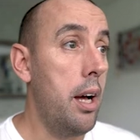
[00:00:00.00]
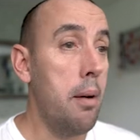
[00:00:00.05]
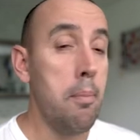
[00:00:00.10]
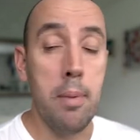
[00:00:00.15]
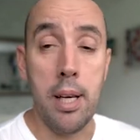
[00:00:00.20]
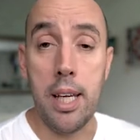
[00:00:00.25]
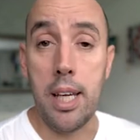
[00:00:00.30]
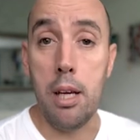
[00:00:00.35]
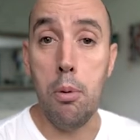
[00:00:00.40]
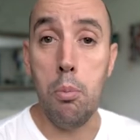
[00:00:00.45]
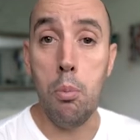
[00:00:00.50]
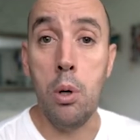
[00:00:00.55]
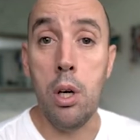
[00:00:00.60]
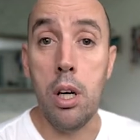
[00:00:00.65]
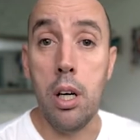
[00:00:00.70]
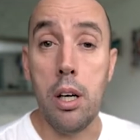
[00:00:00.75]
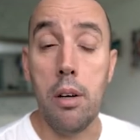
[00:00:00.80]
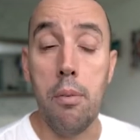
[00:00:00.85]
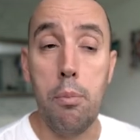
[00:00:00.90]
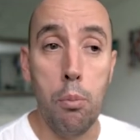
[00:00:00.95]
make it
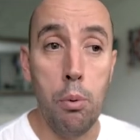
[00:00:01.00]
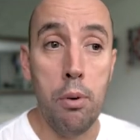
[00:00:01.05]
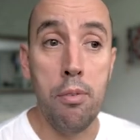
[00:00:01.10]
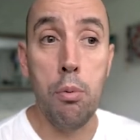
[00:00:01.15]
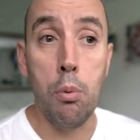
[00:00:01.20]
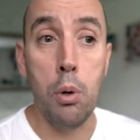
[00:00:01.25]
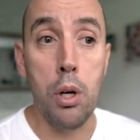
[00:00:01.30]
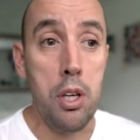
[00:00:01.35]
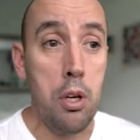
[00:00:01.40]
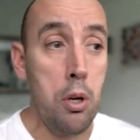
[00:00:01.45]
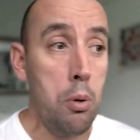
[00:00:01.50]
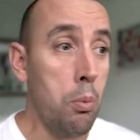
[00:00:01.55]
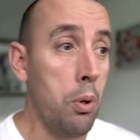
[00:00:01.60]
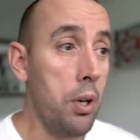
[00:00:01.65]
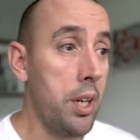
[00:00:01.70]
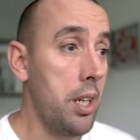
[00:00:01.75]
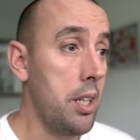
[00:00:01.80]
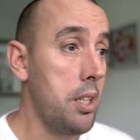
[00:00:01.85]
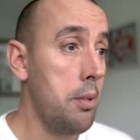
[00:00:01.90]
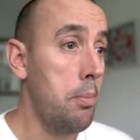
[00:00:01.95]
work with what you
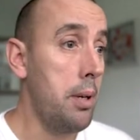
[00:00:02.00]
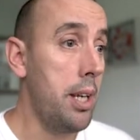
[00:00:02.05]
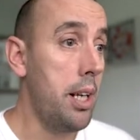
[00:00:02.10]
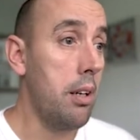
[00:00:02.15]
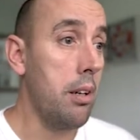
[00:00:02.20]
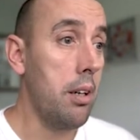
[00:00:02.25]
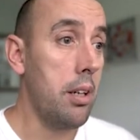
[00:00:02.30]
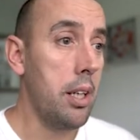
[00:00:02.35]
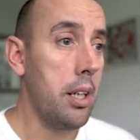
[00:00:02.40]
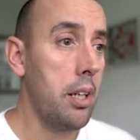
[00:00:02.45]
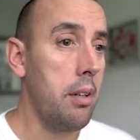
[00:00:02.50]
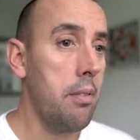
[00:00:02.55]
want it to be like.